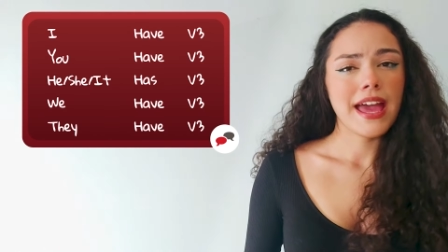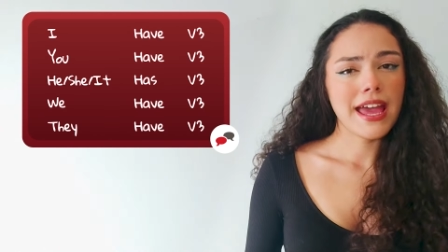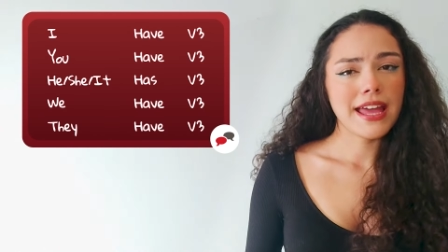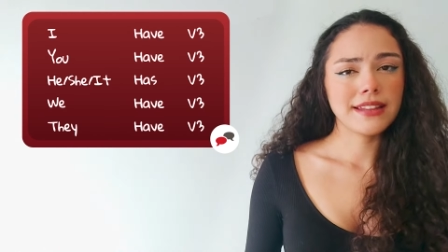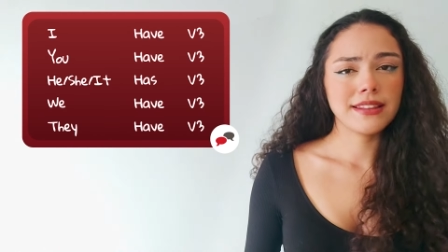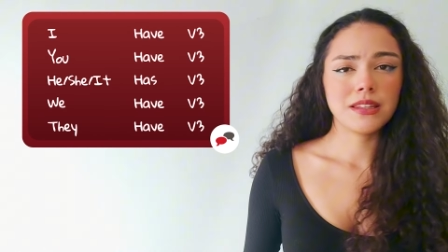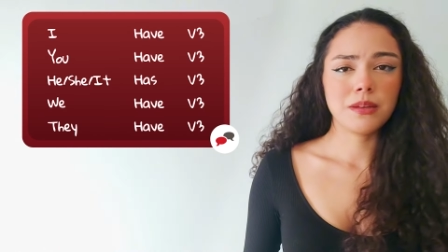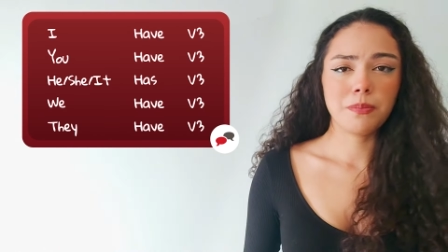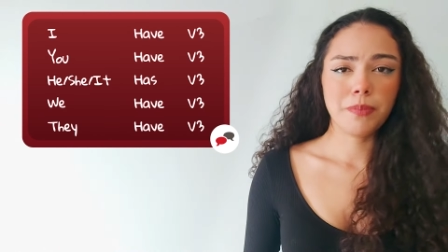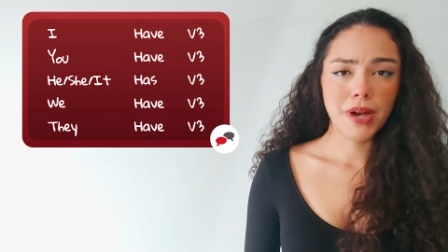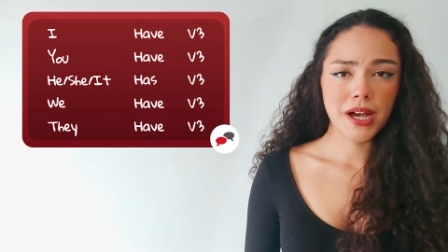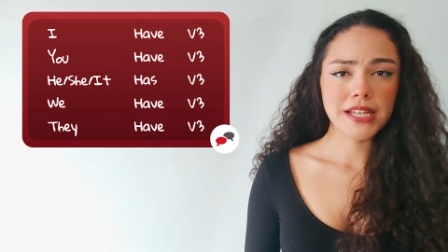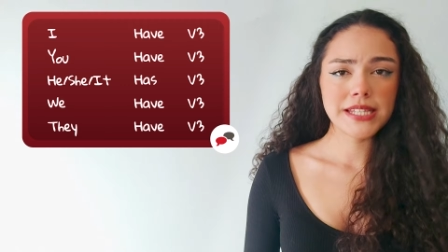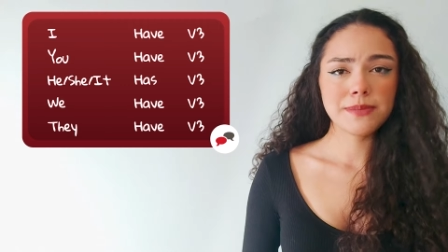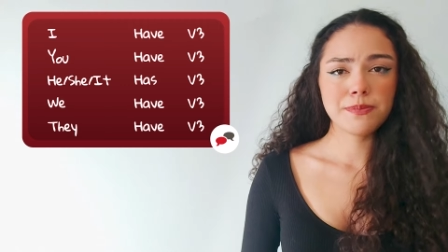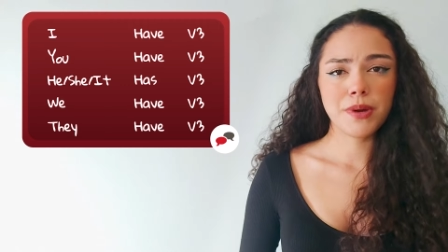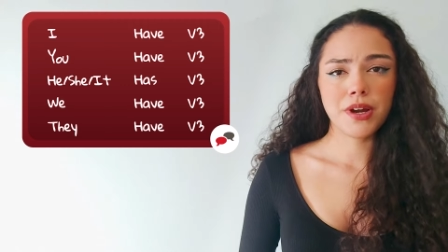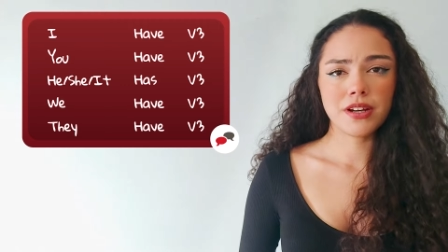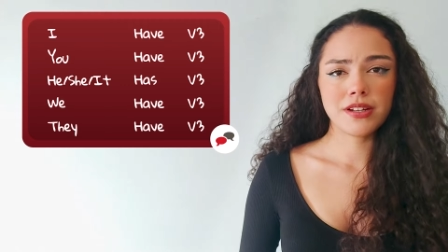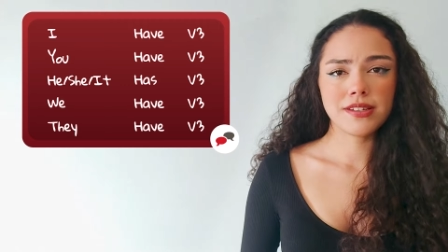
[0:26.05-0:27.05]
and the
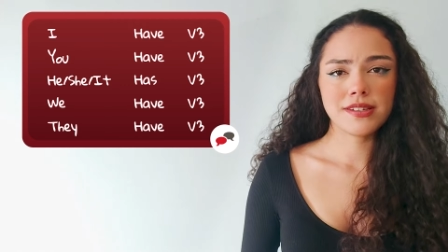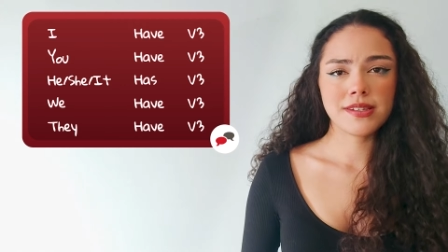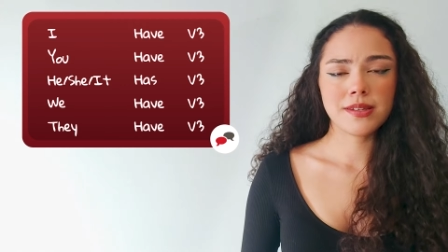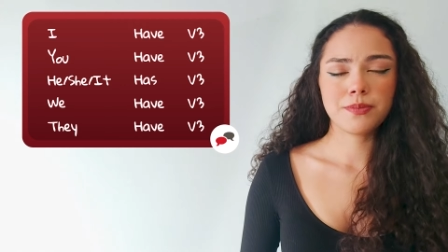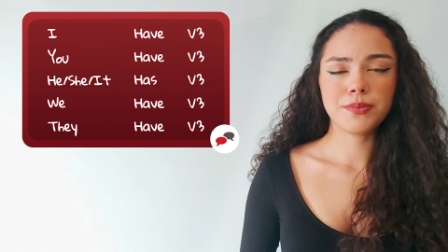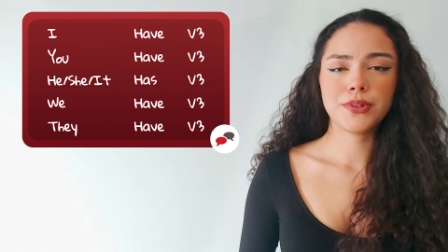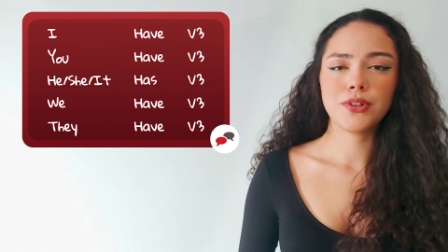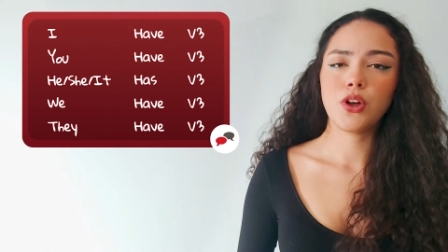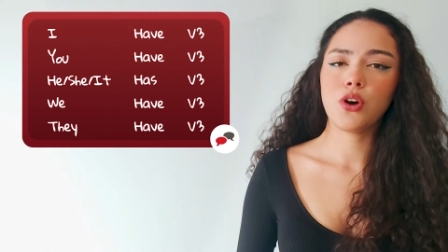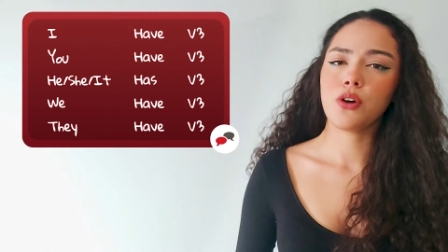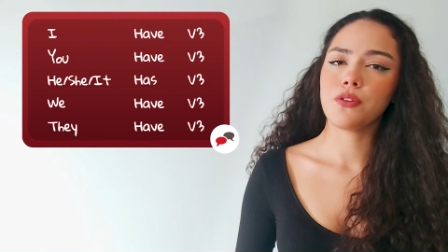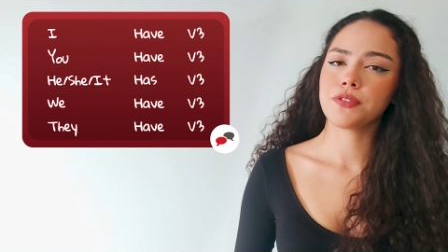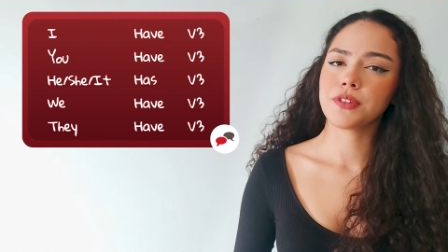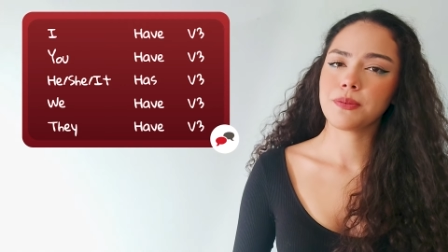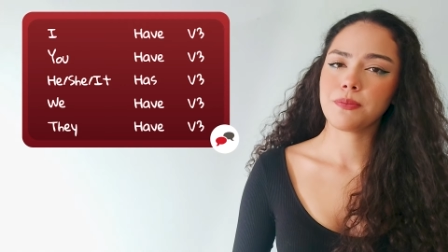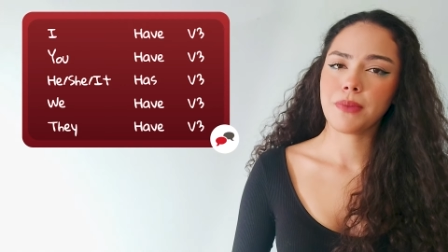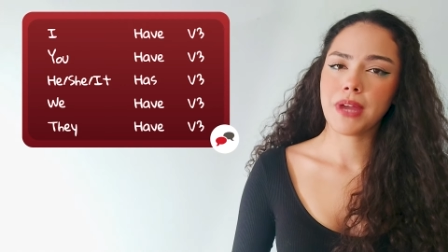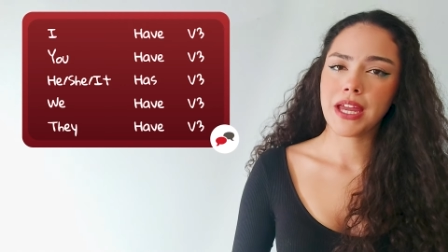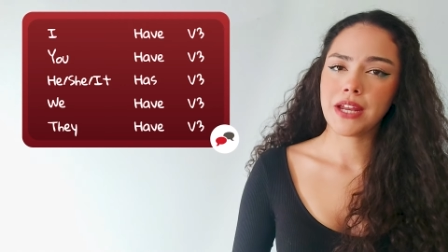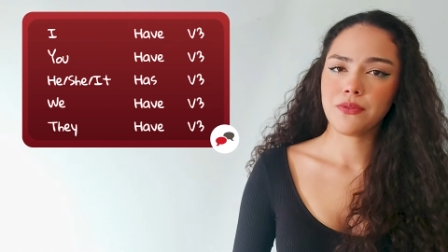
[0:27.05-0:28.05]
past participle of
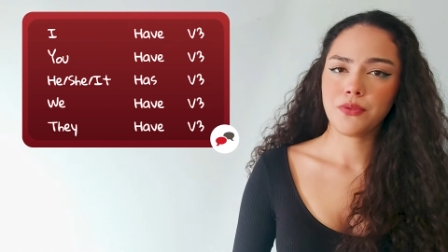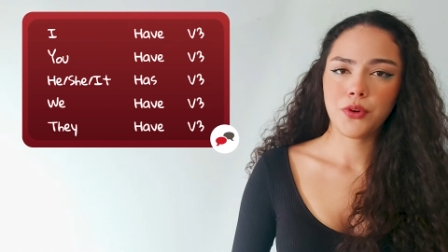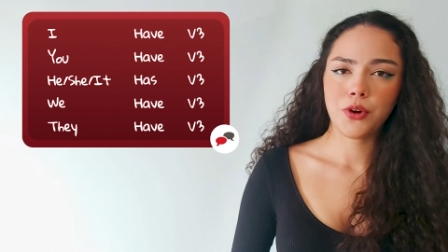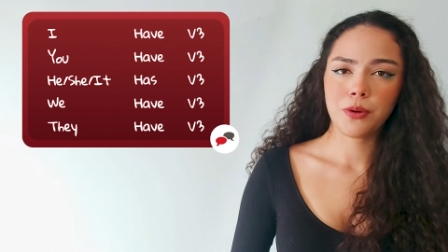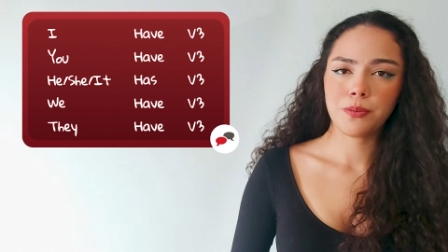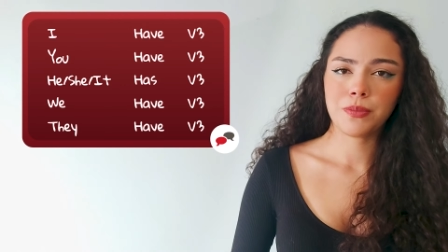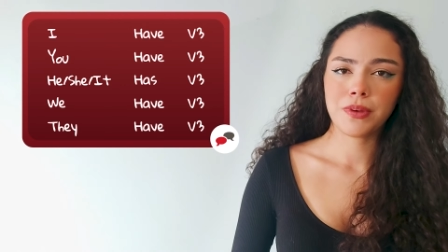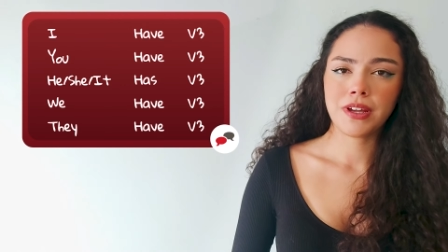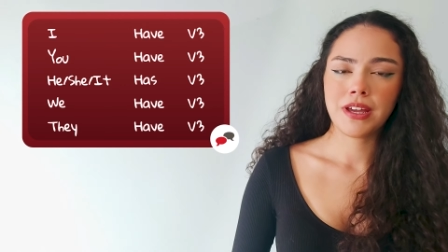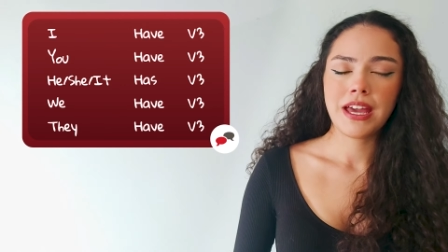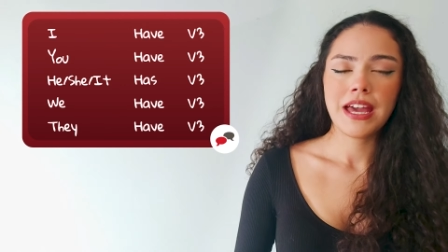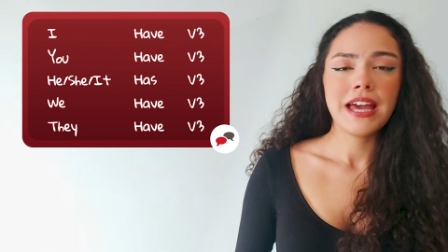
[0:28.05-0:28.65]
the main verb.